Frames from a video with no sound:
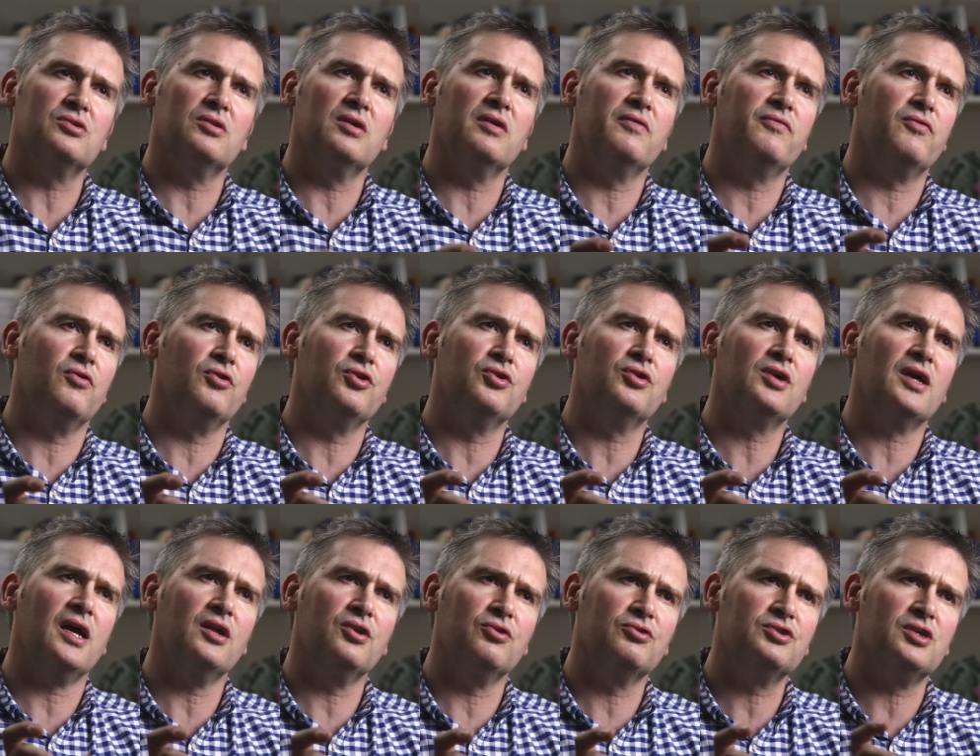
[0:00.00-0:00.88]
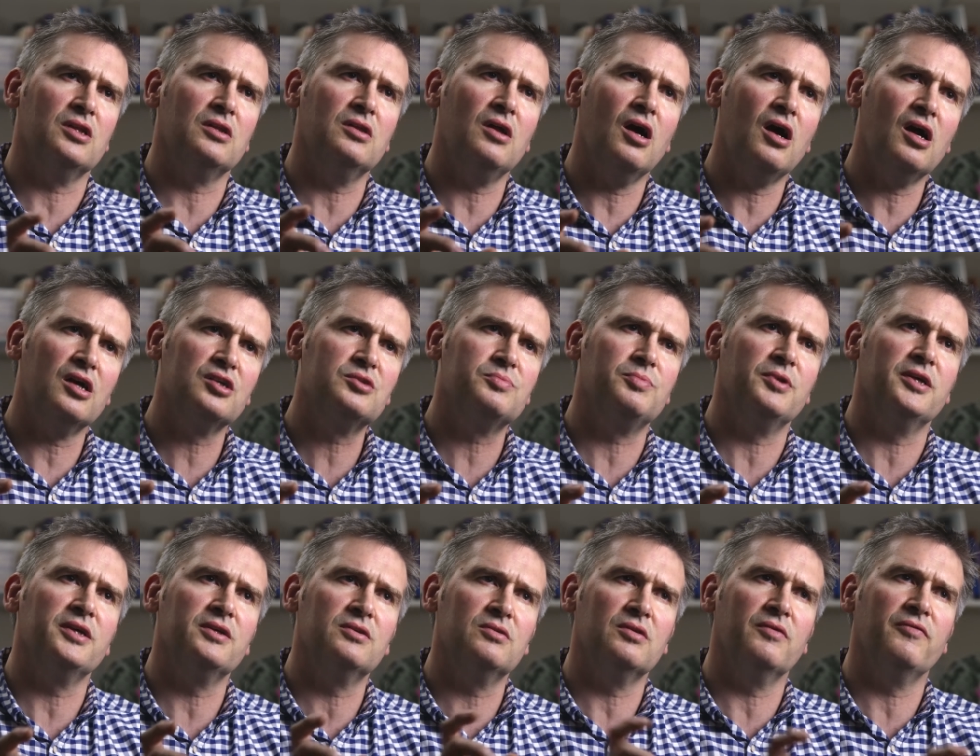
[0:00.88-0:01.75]
so therefore you can't use a large
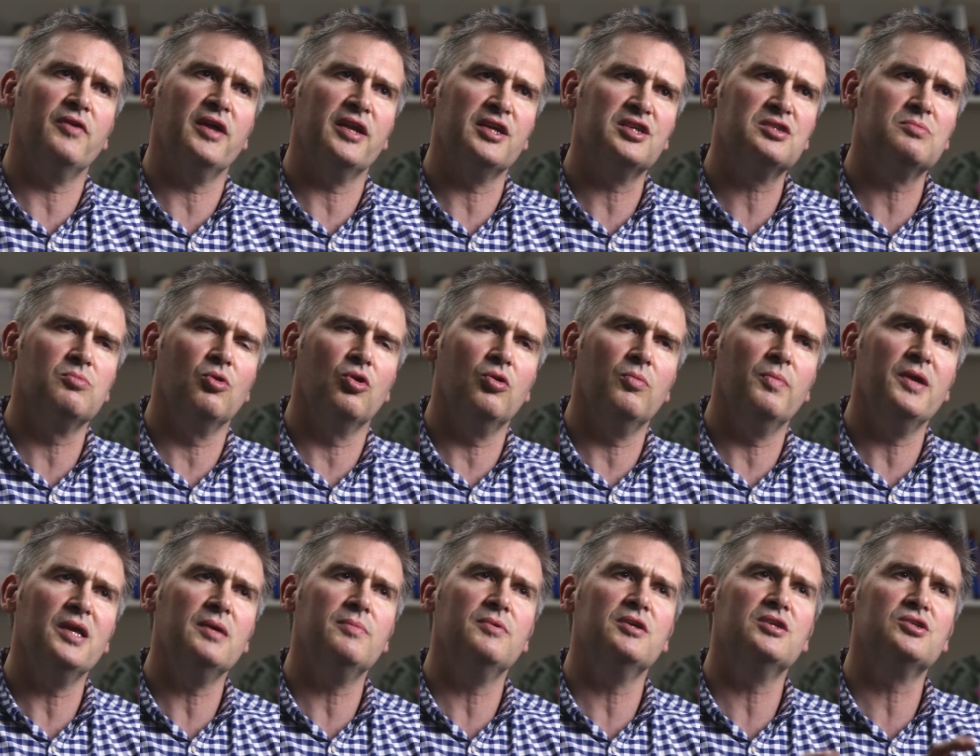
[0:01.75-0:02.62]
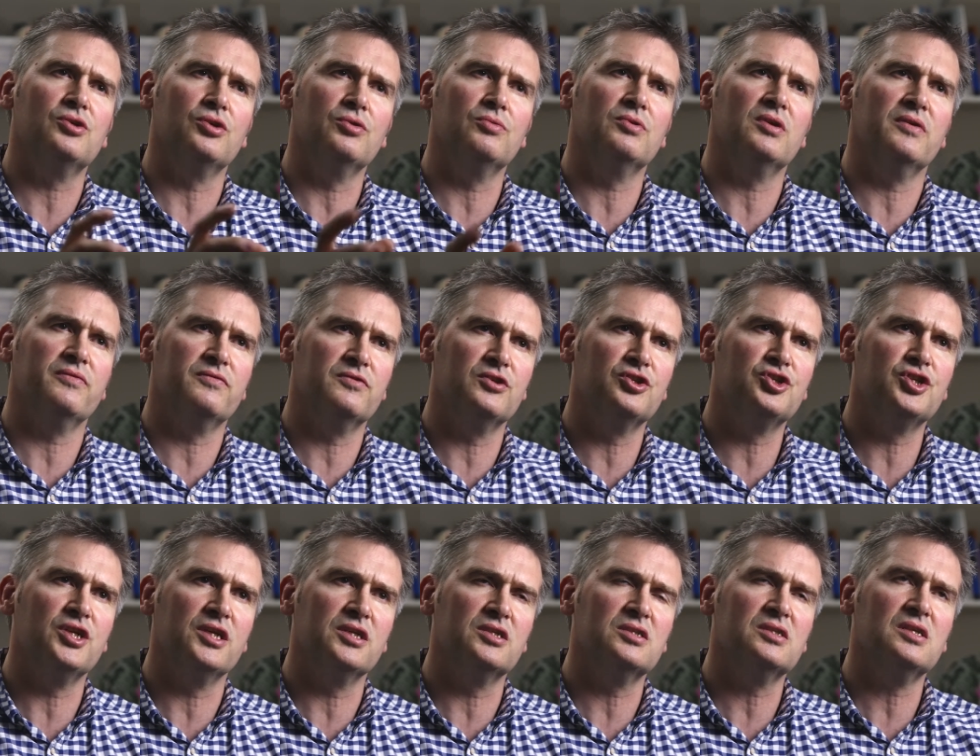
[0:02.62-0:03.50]
blade on a very small baby, so you would have to
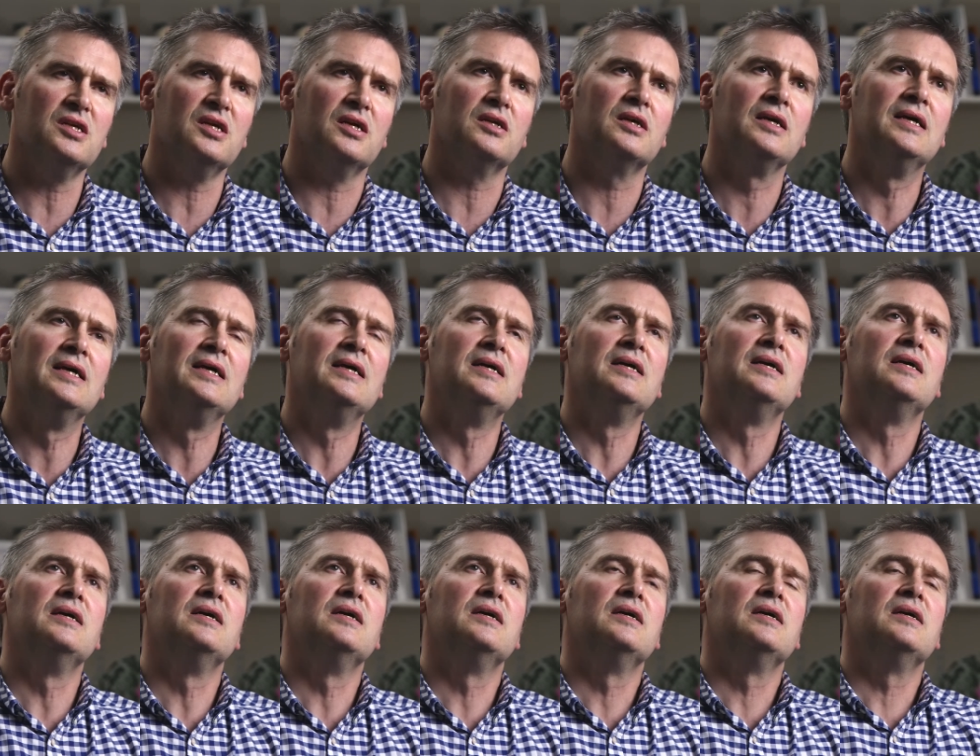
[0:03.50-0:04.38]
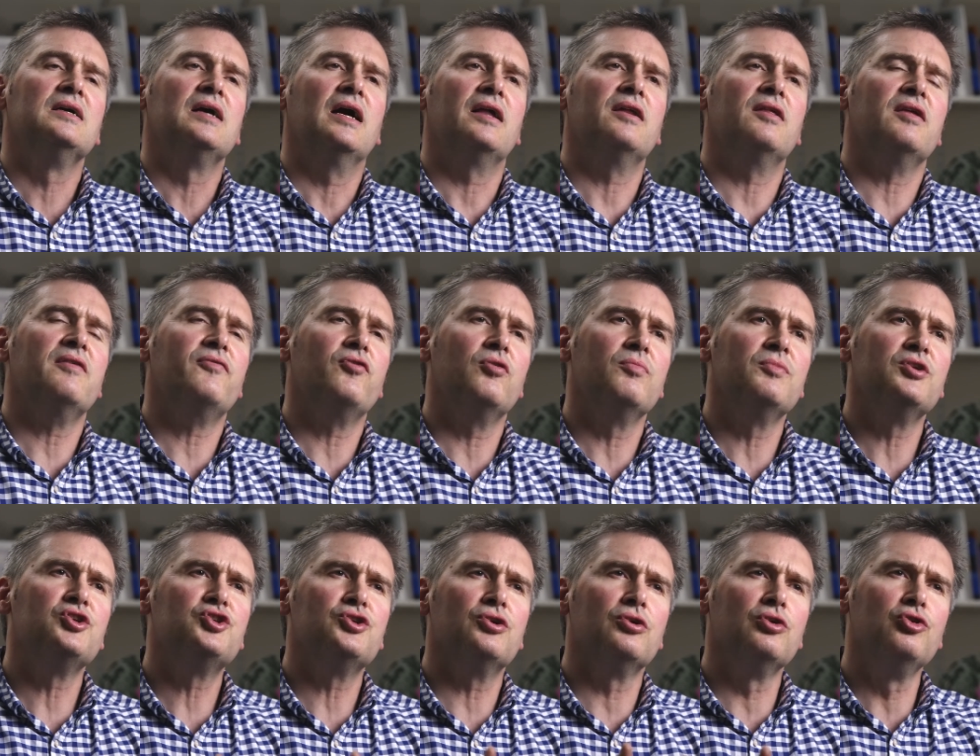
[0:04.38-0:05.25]
change that. And it therefore
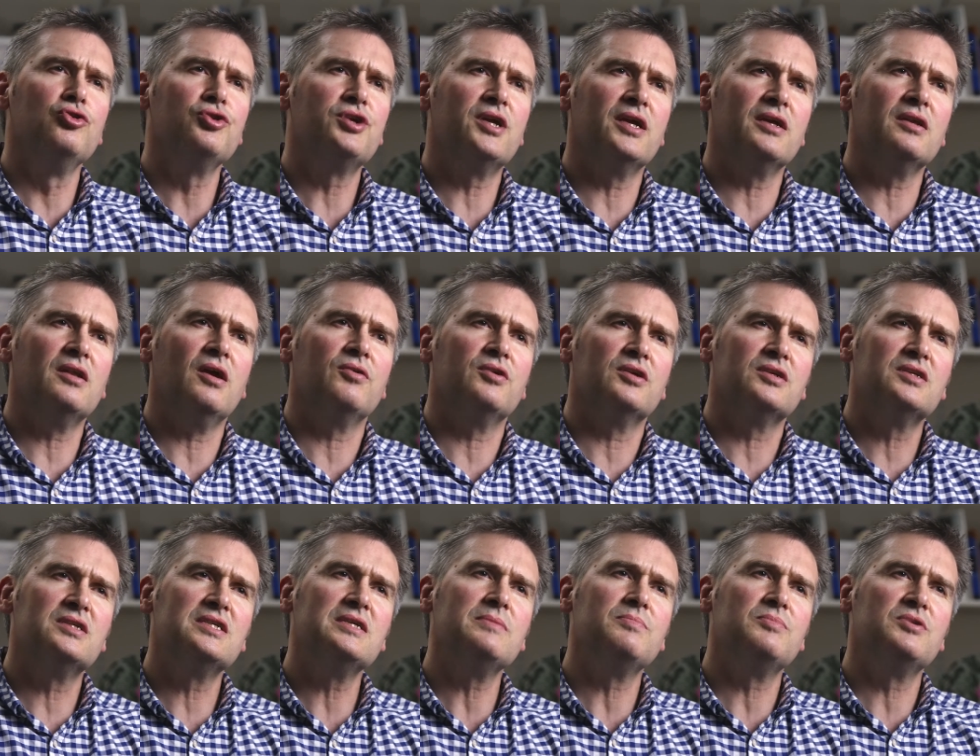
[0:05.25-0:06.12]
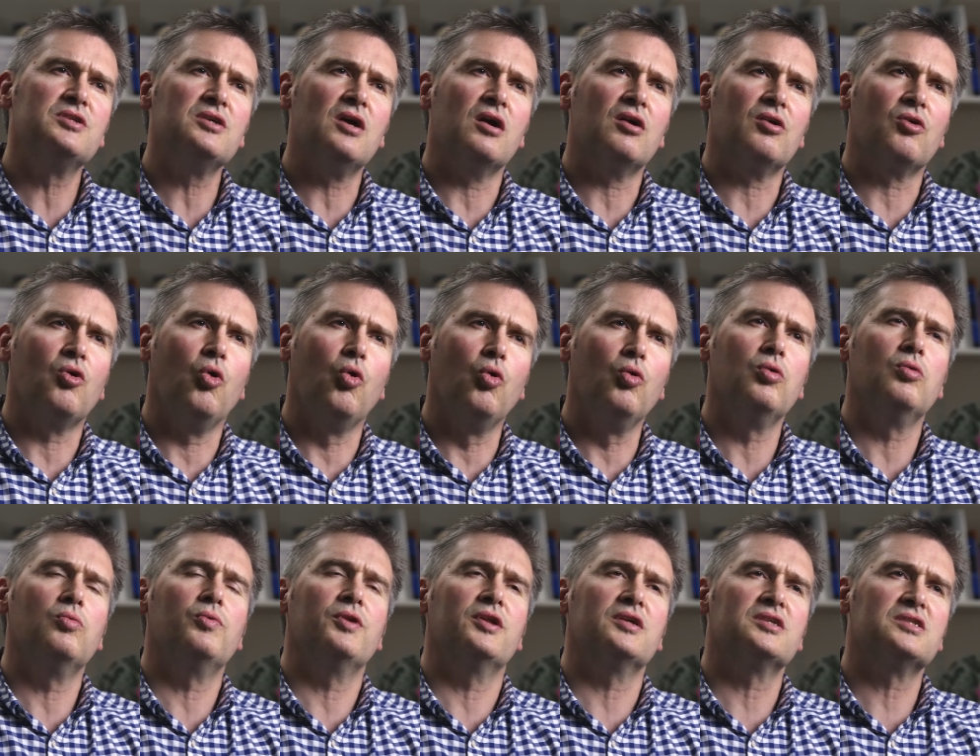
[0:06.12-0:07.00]
means you're looking down a deep dark
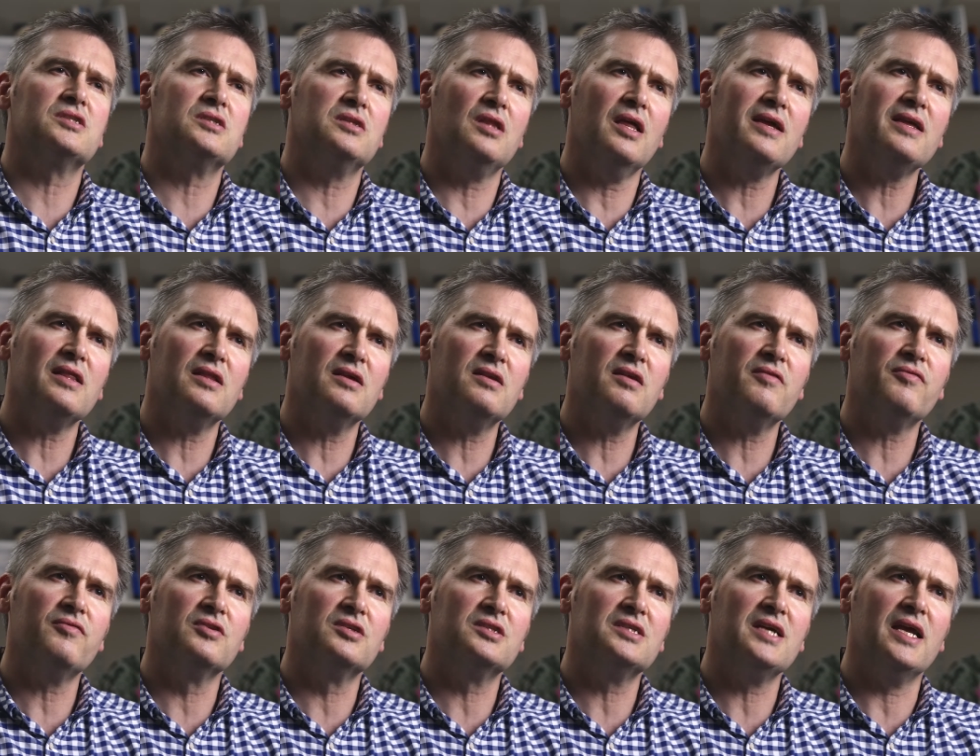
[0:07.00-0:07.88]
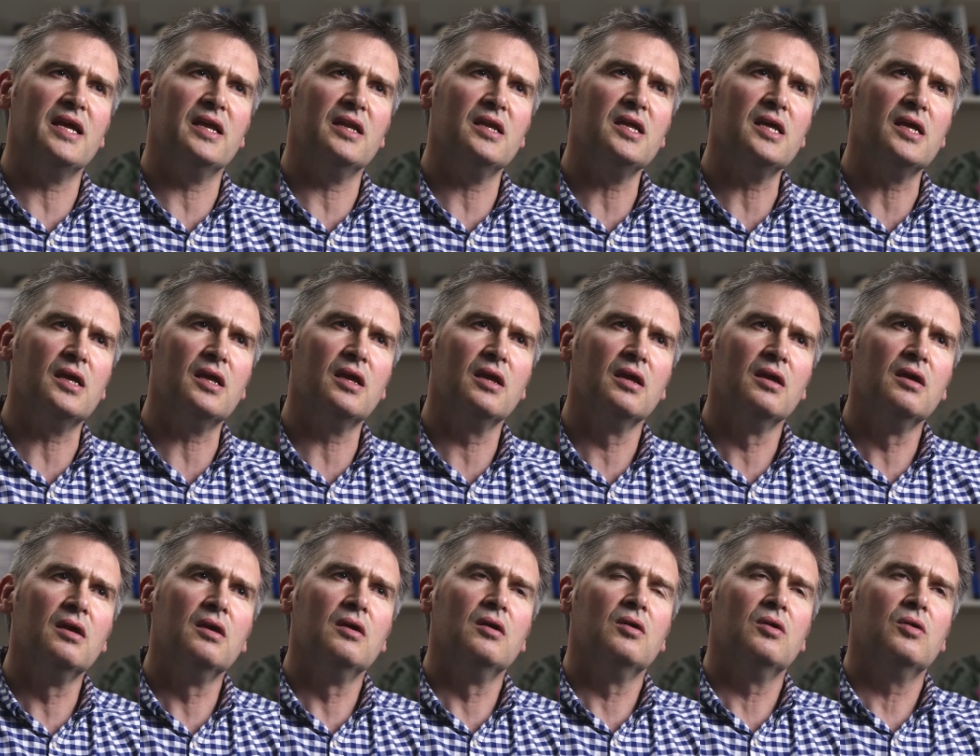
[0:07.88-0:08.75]
hole with a slightly different technique,
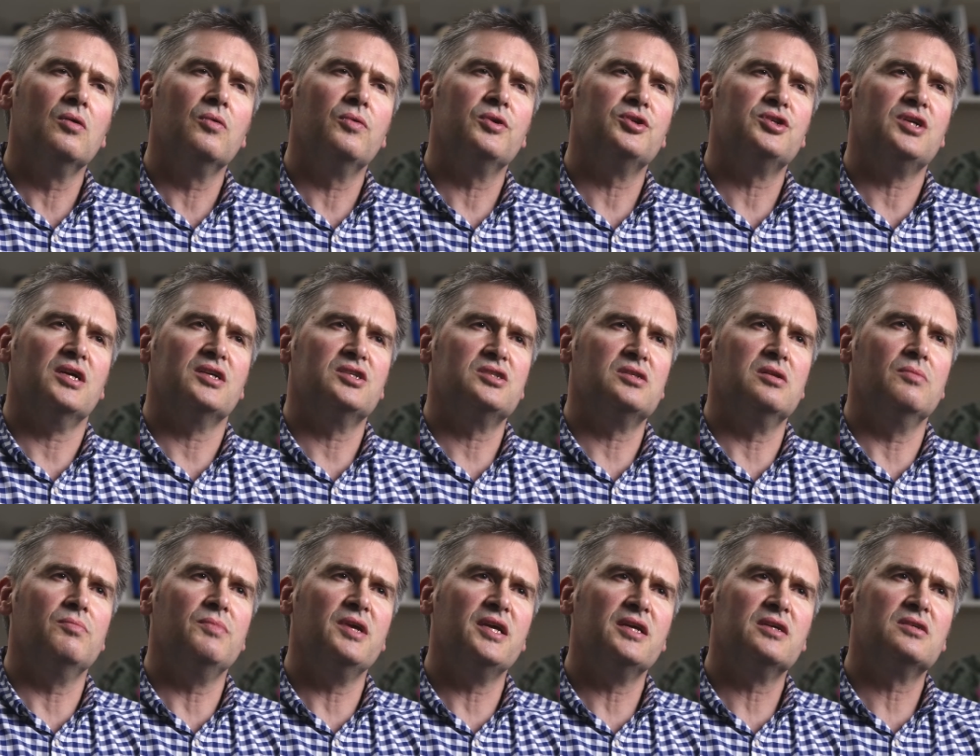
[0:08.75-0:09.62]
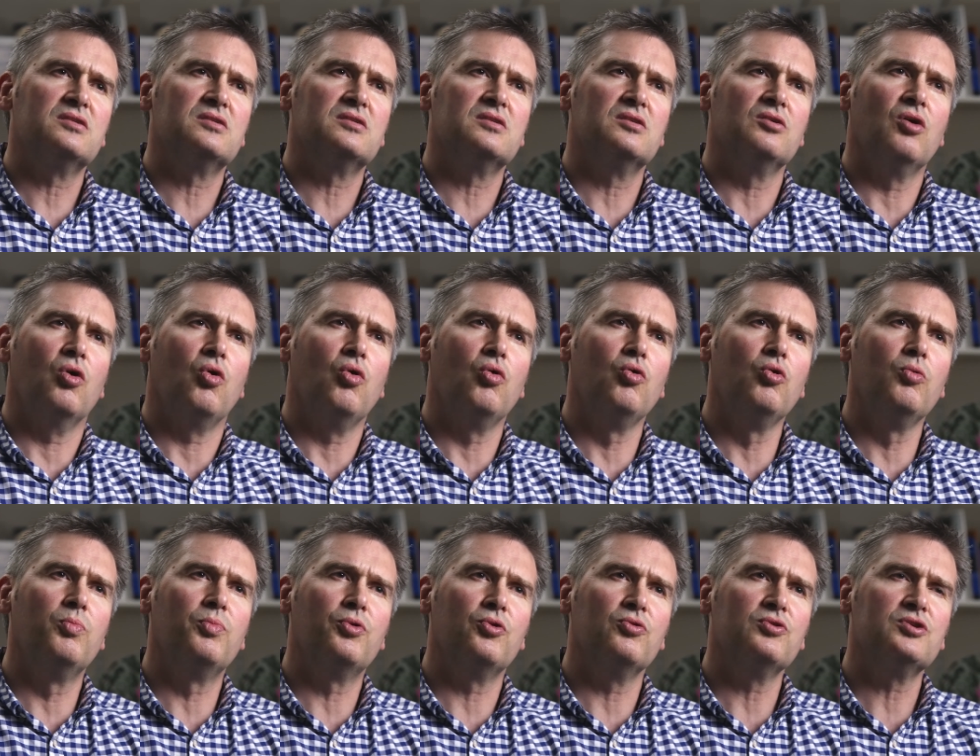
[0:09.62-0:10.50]
which actually makes the whole
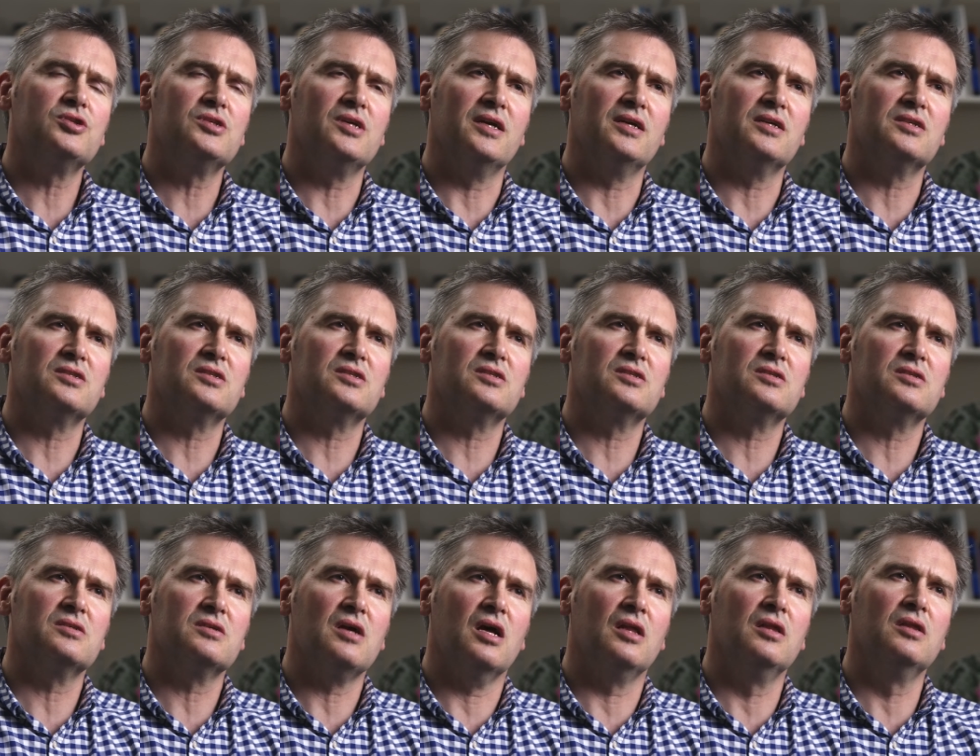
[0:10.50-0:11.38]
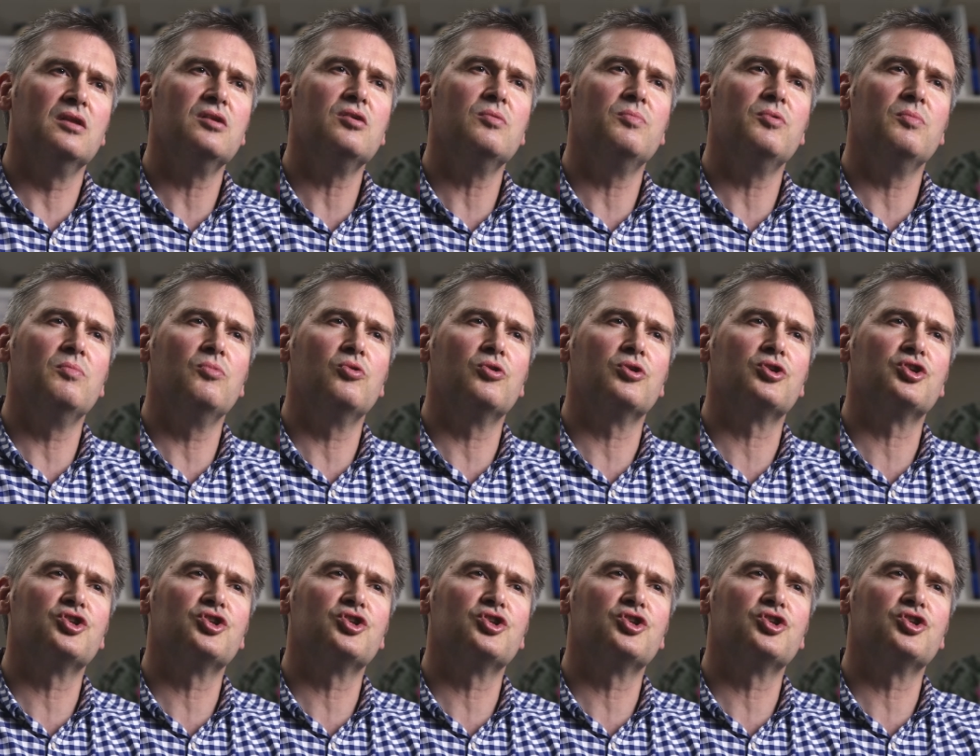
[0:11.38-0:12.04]
process a little bit more